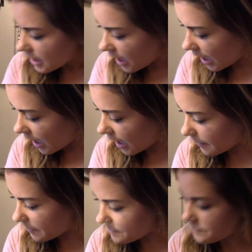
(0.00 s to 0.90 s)

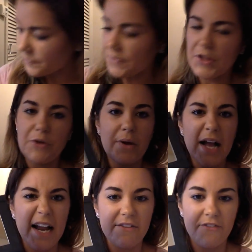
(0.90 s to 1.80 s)
that you can
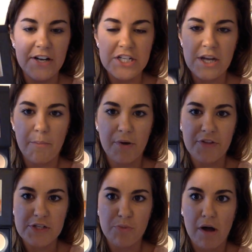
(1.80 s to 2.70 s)
kind of finish up with
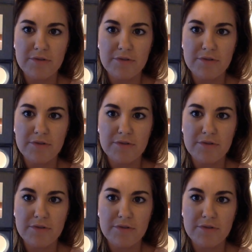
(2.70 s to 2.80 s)
as well.